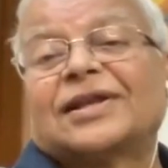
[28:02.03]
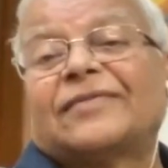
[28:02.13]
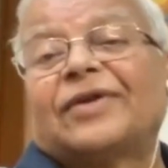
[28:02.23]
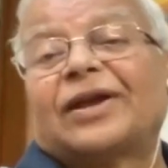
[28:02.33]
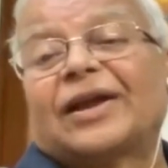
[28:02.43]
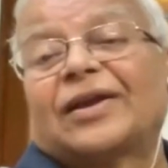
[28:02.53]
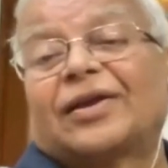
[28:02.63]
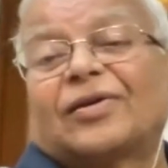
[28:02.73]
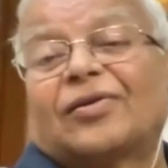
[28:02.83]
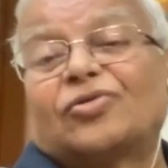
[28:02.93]
I think we can
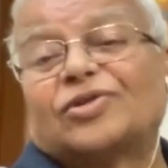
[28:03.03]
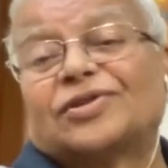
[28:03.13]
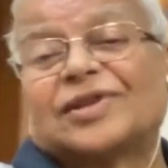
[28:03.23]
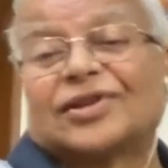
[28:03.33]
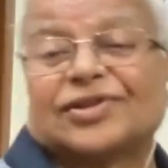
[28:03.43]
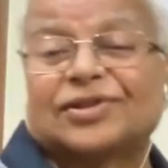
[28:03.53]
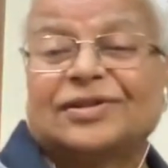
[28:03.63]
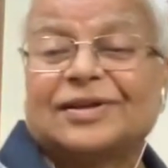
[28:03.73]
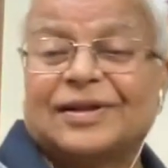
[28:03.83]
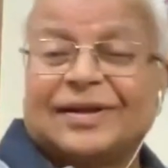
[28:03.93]
uh, close this session.
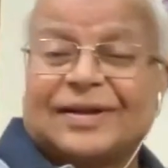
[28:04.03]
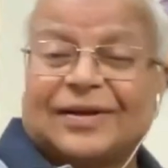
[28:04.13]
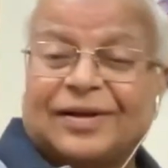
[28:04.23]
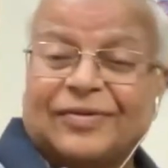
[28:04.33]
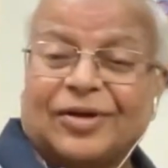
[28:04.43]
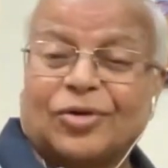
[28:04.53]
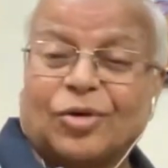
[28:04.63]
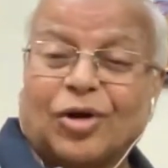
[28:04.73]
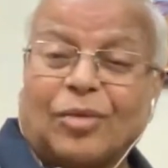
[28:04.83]
If there are no